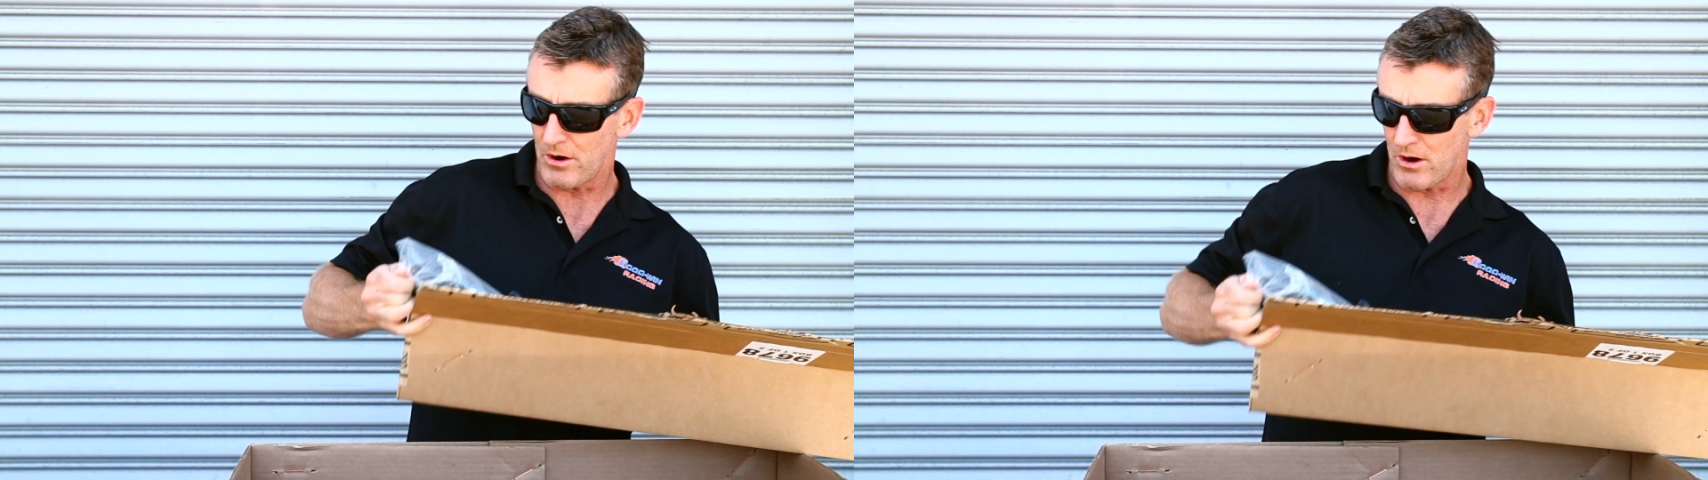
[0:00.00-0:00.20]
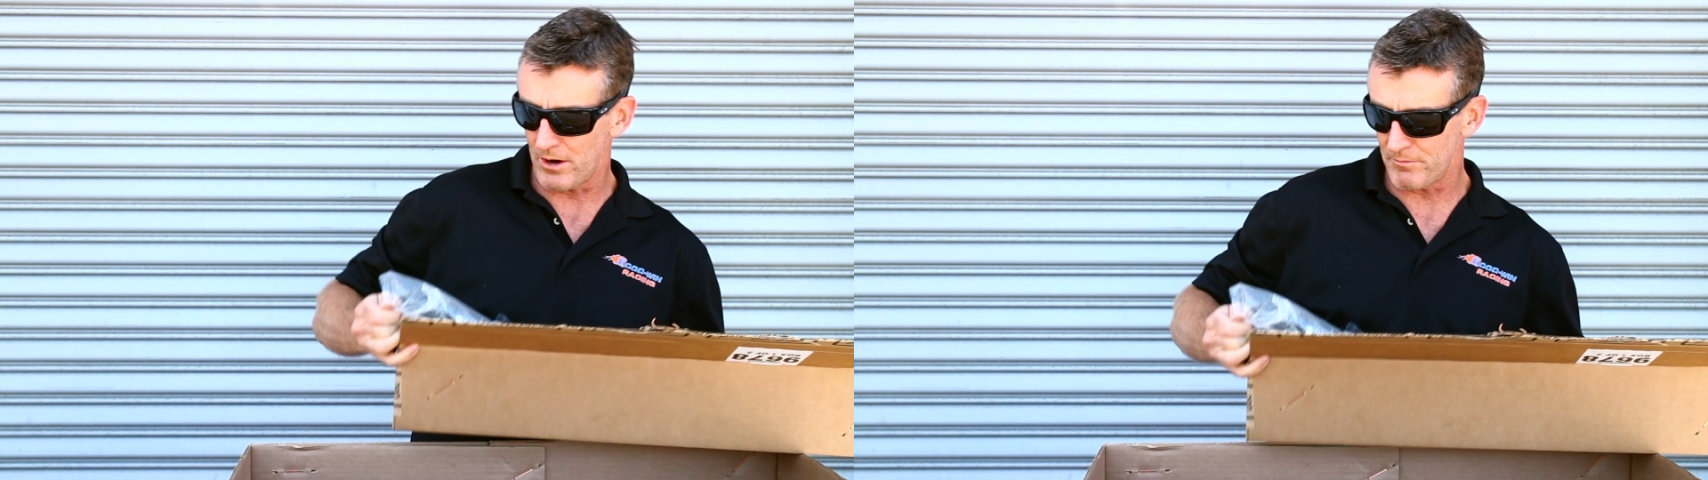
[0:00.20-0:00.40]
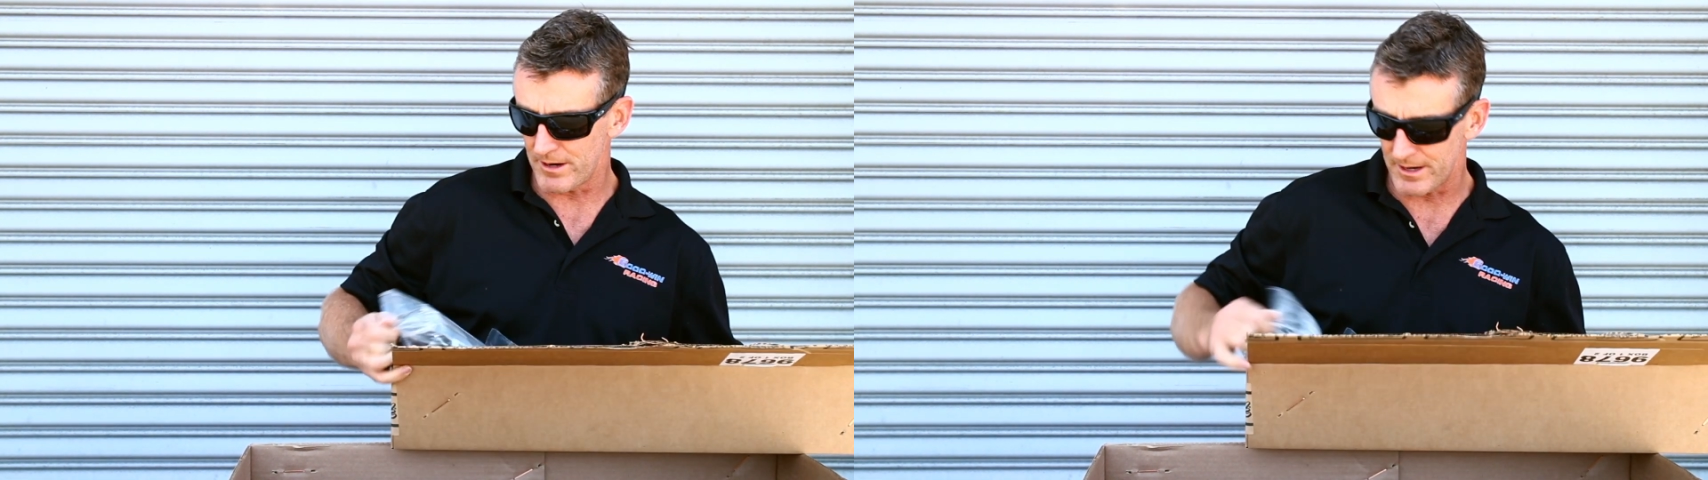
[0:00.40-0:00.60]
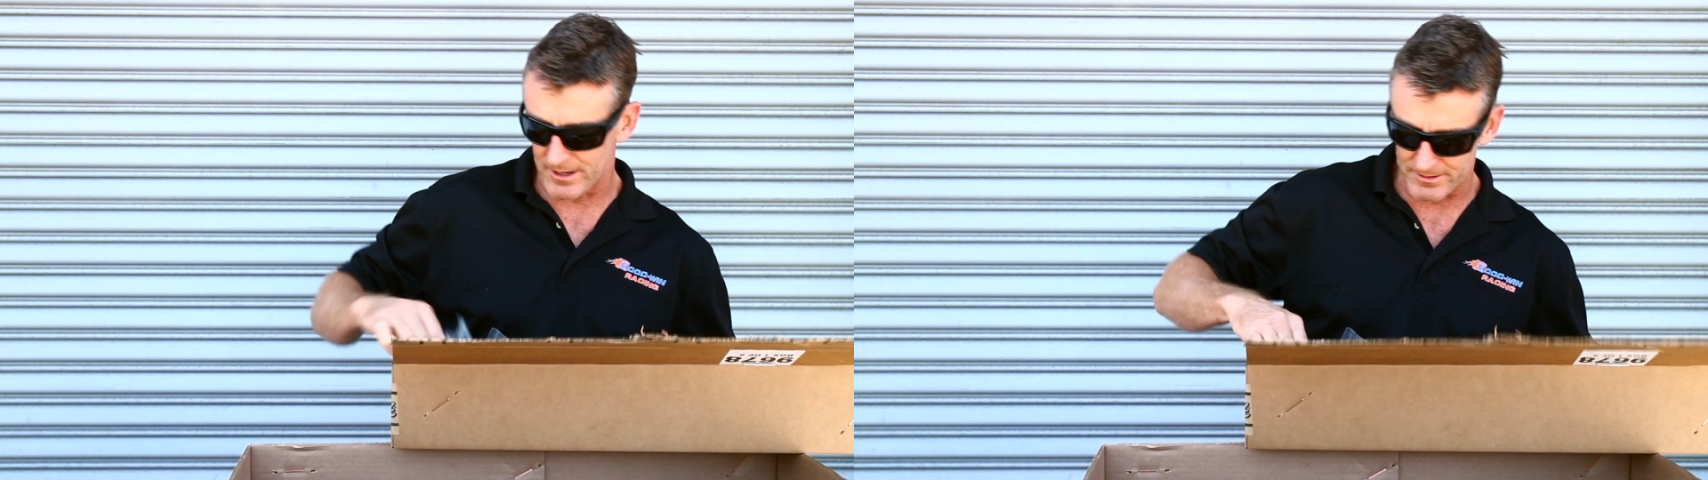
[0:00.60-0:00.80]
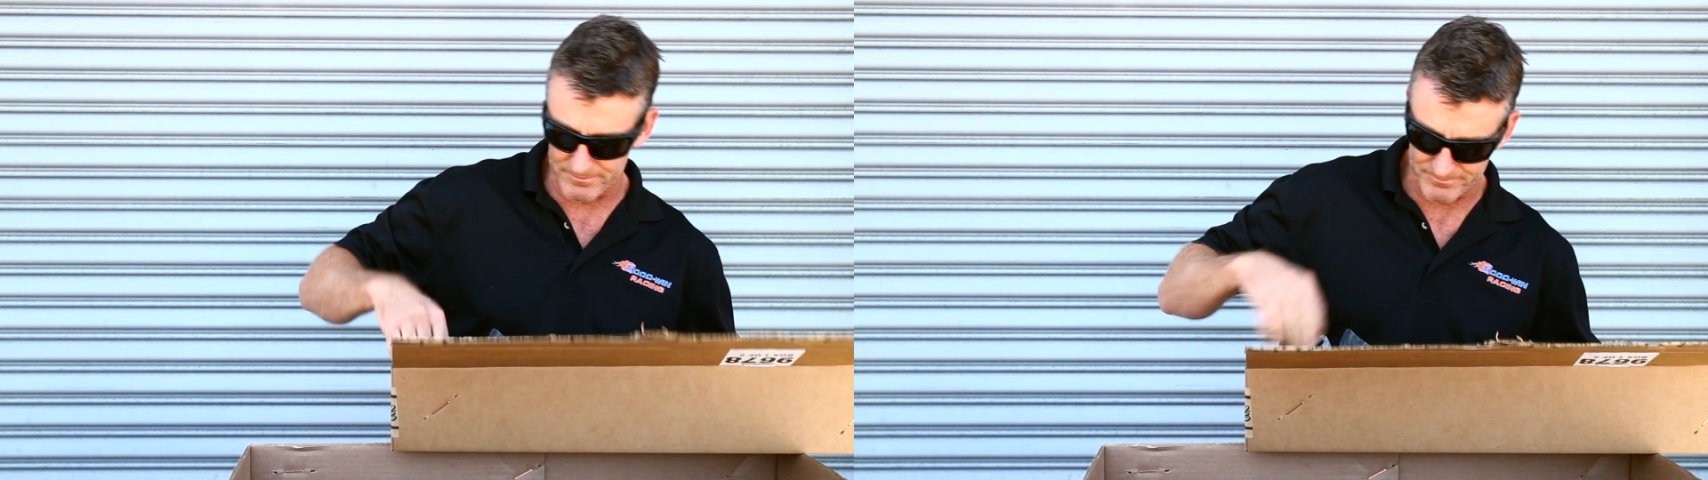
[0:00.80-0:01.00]

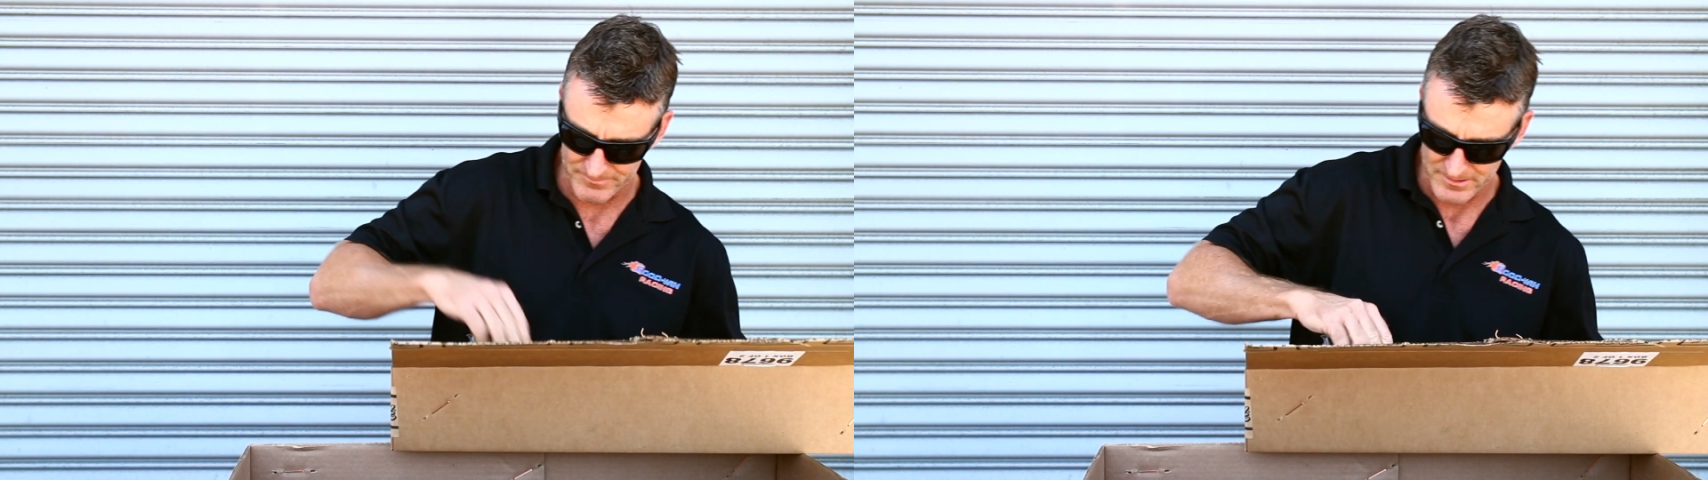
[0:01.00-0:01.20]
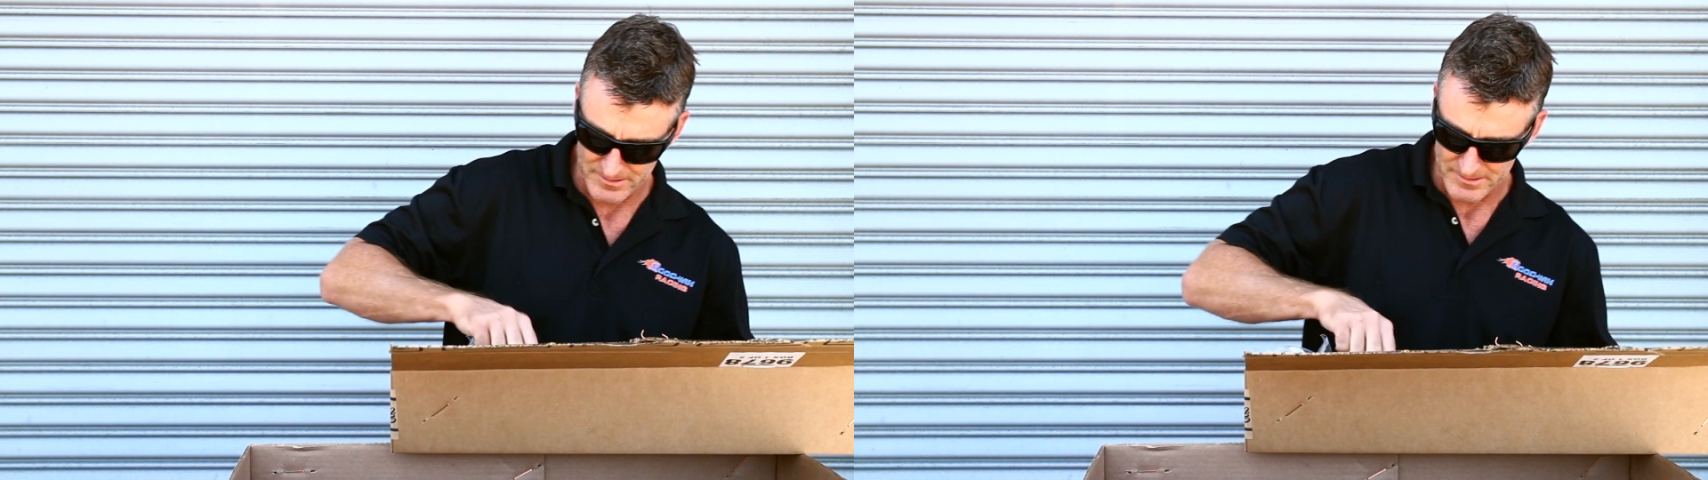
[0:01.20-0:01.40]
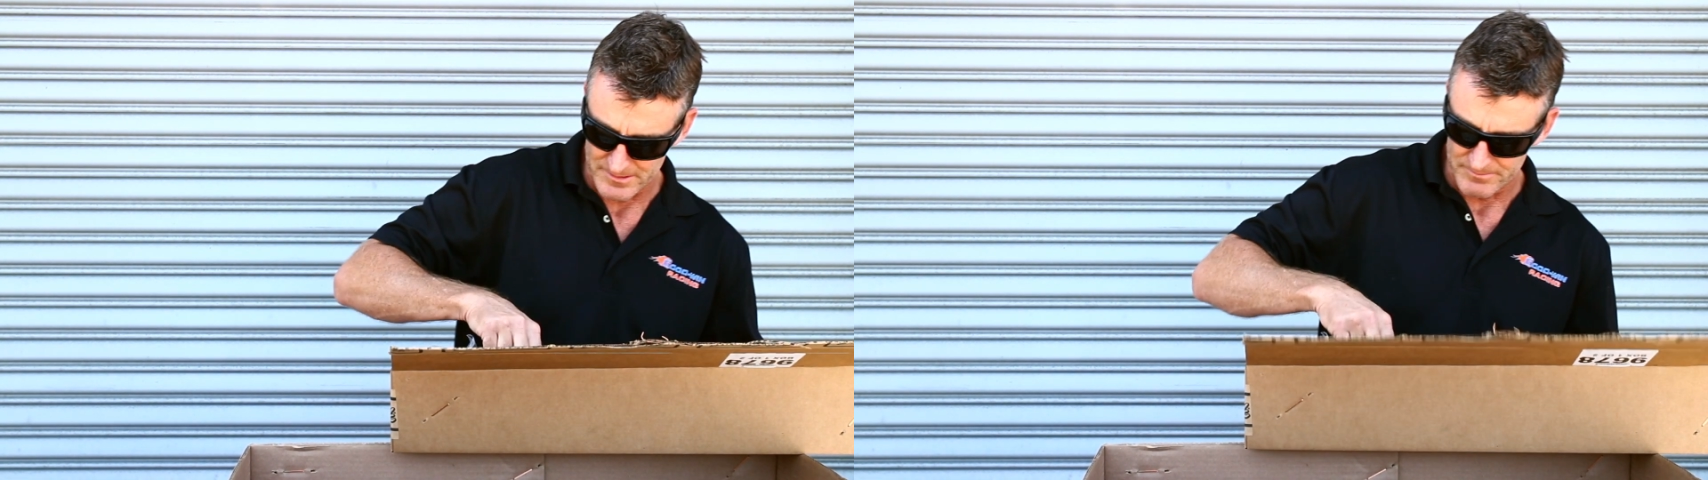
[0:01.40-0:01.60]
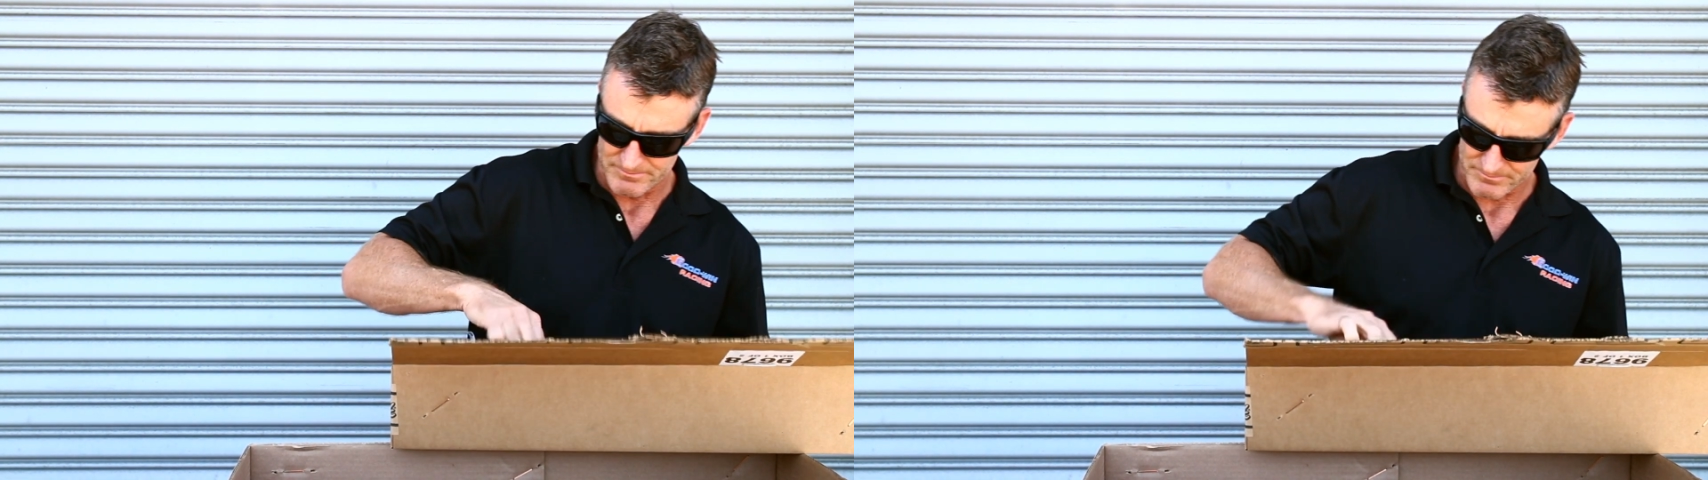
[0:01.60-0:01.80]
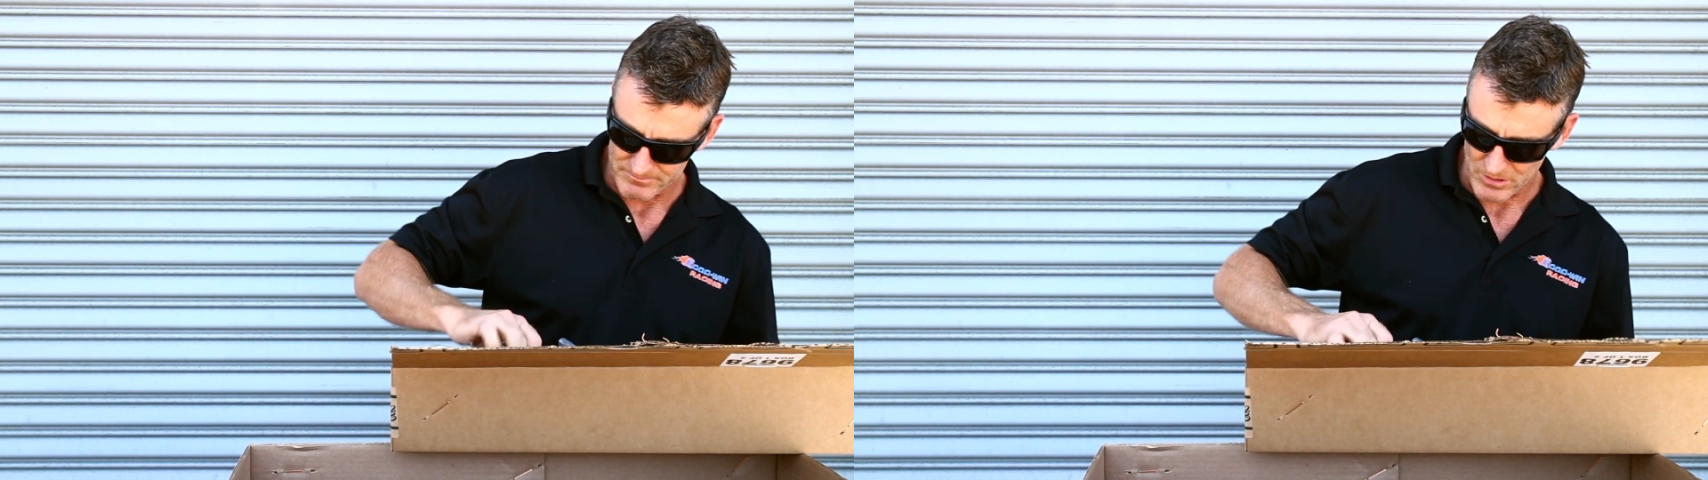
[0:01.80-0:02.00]
hardware,
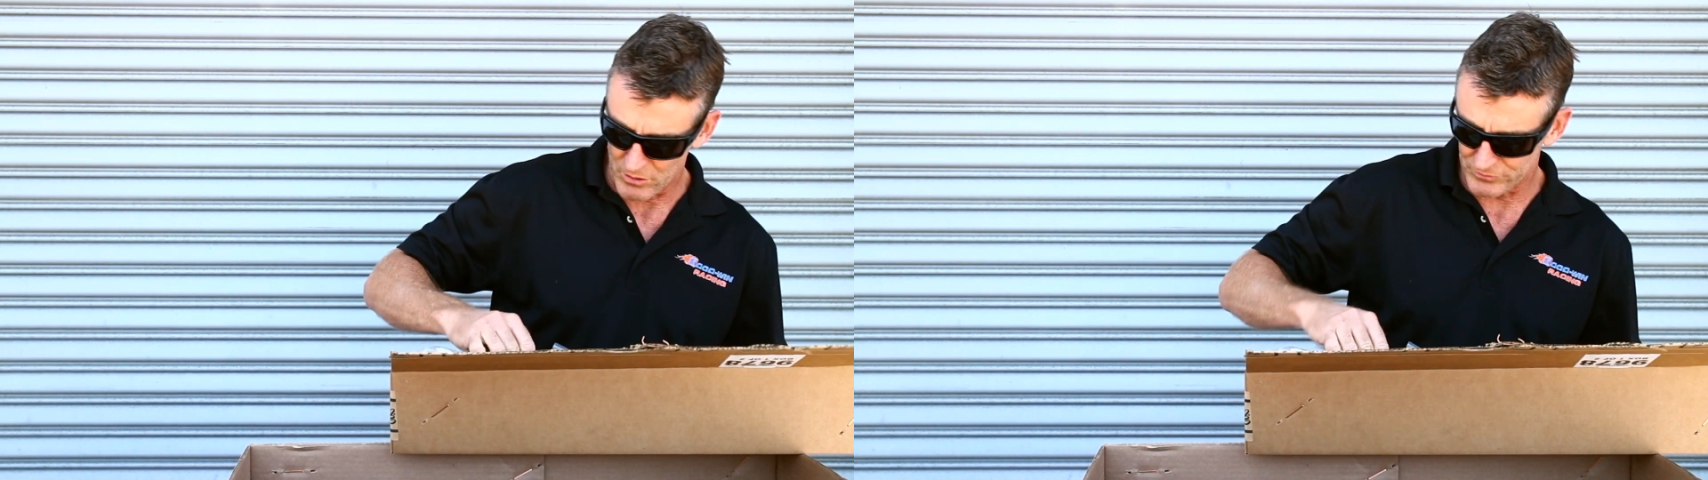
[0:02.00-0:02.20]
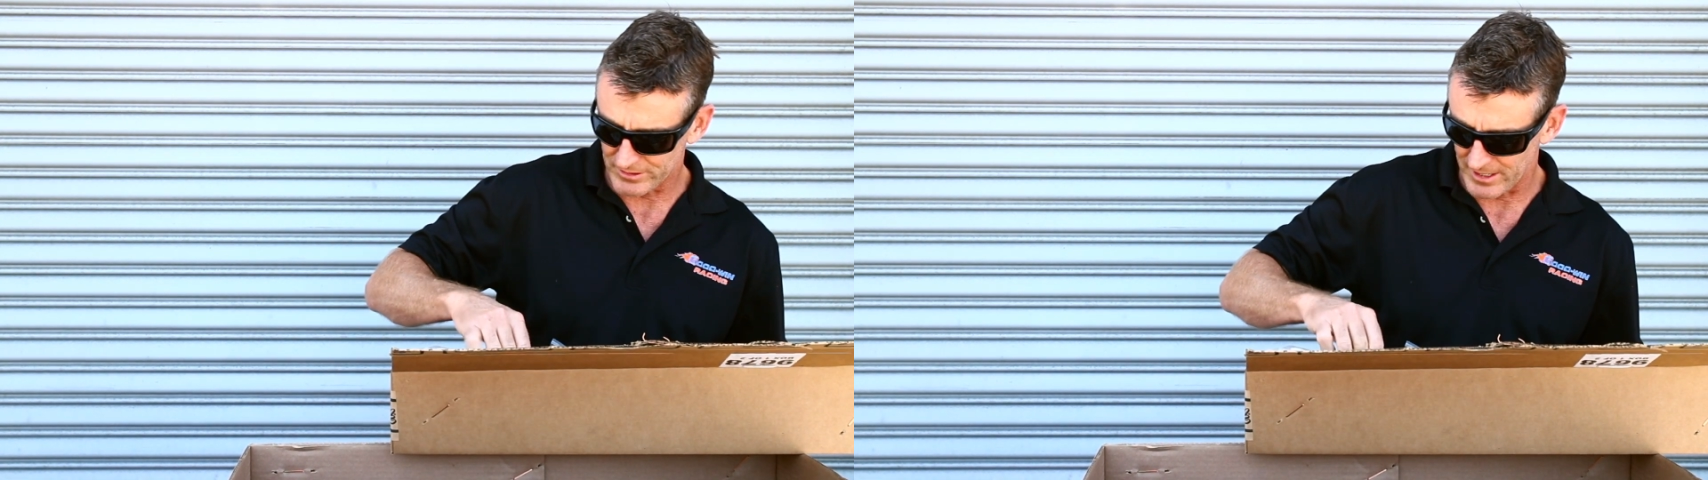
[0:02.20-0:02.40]
hose